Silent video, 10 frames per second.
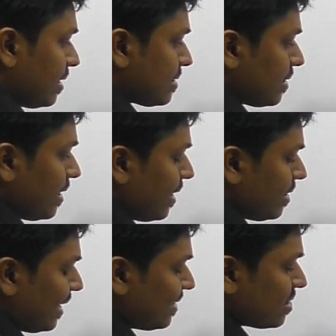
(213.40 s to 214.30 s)
as
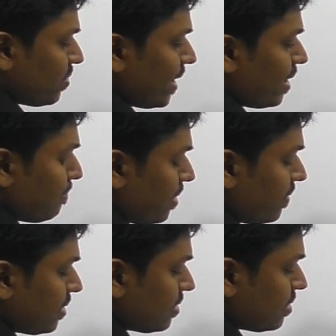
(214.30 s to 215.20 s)
x square
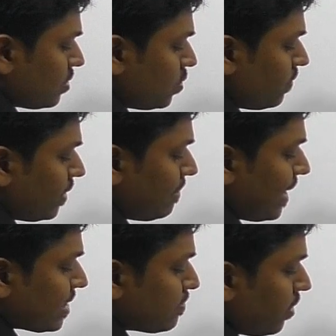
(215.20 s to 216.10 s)
power 2 will be
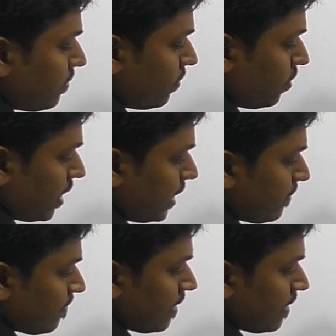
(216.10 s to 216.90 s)
x power 4, right?